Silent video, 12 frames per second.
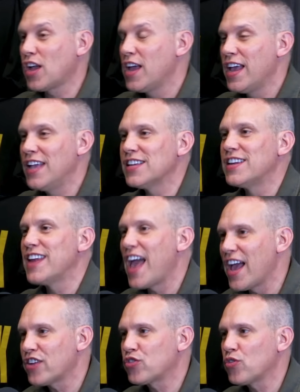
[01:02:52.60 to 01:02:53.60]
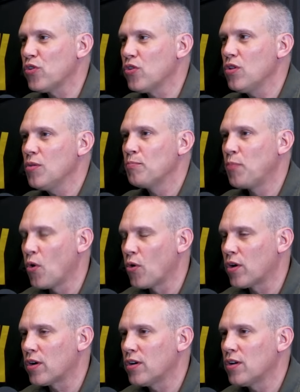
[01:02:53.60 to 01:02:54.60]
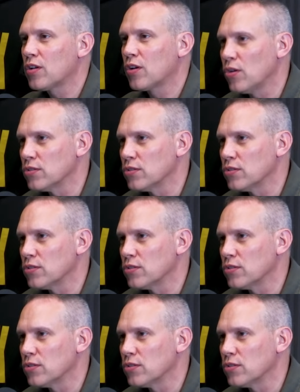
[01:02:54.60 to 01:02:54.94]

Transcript: He's a natural-born goal